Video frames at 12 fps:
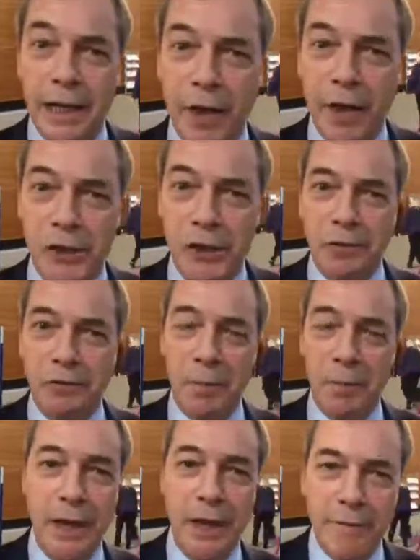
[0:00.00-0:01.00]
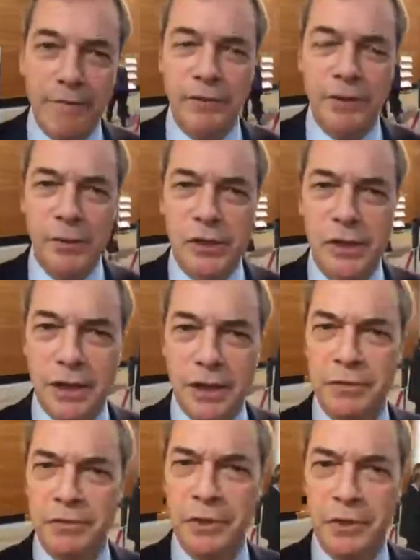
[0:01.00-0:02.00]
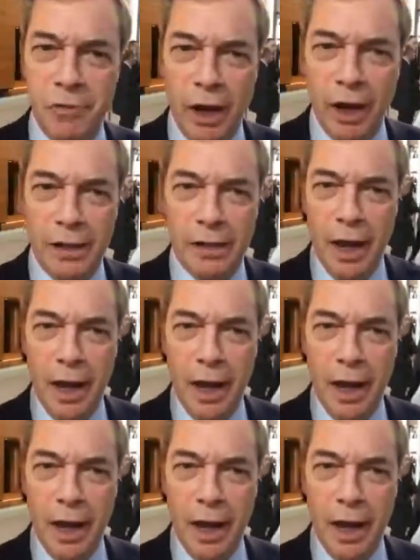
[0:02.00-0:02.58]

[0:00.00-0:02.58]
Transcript: ovation from the left and the centre and the right.